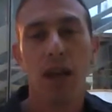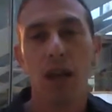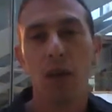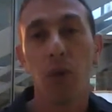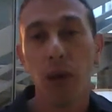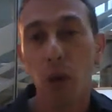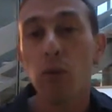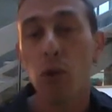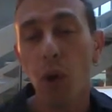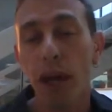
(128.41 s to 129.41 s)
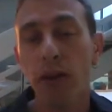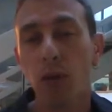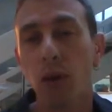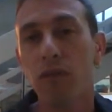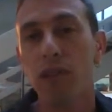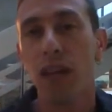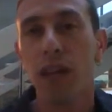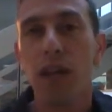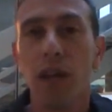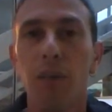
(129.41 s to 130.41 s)
and we'd also like to obviously
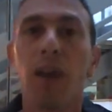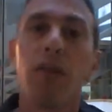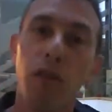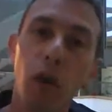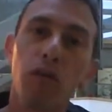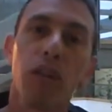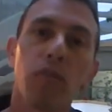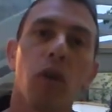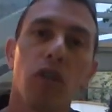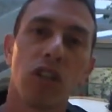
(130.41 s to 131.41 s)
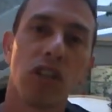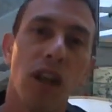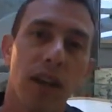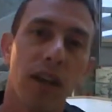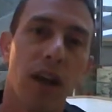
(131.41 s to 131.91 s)
be involved in projects that